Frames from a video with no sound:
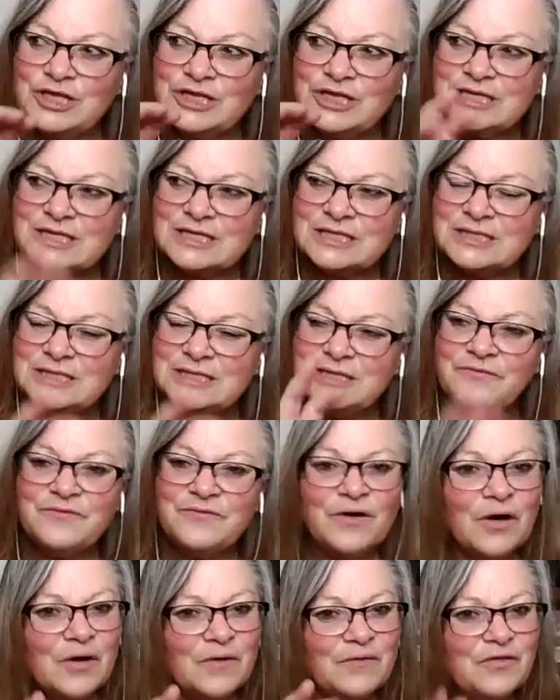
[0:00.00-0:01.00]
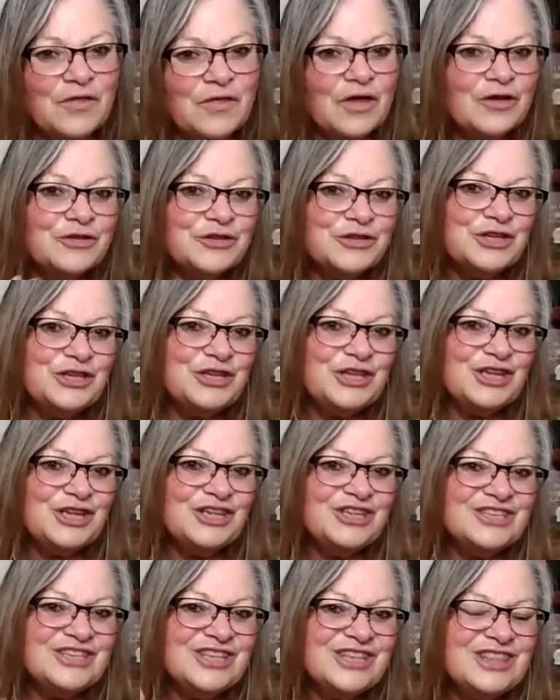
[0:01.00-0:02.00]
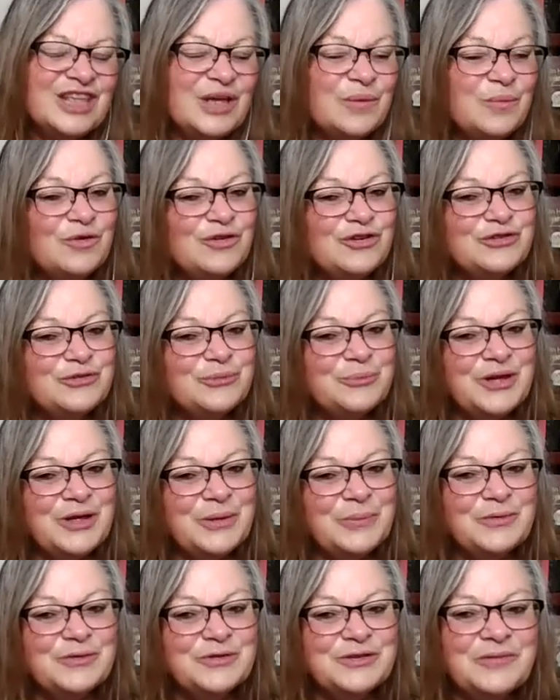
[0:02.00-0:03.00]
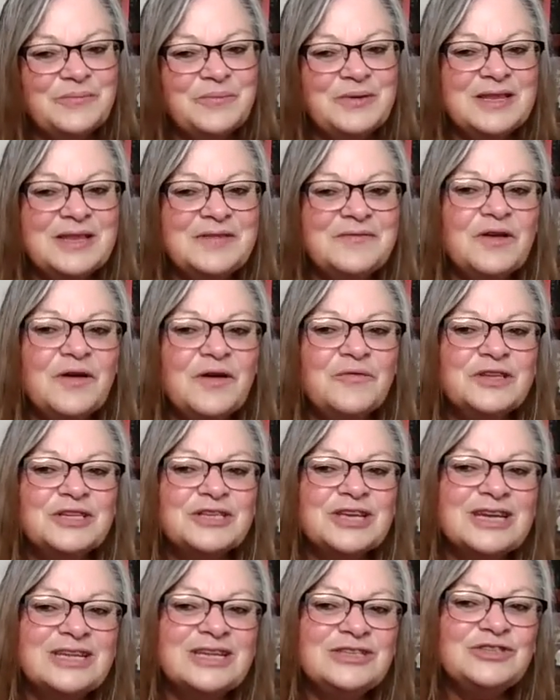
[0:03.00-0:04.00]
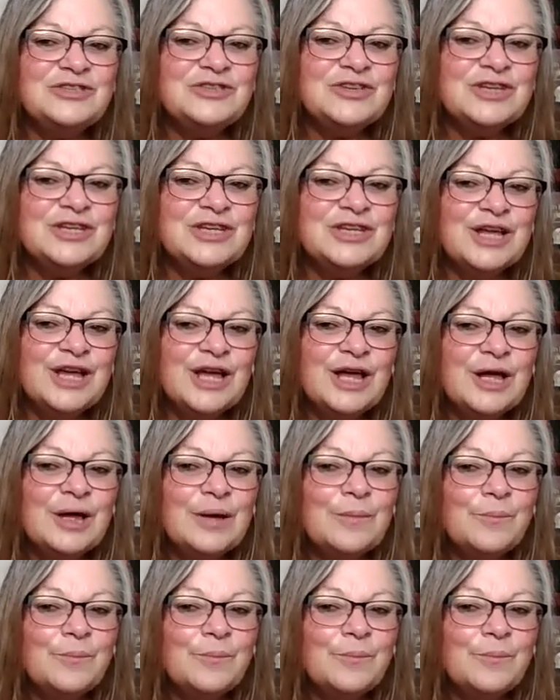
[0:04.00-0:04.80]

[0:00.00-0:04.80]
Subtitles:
the 65,000 years that the Aboriginal peoples have been living on this country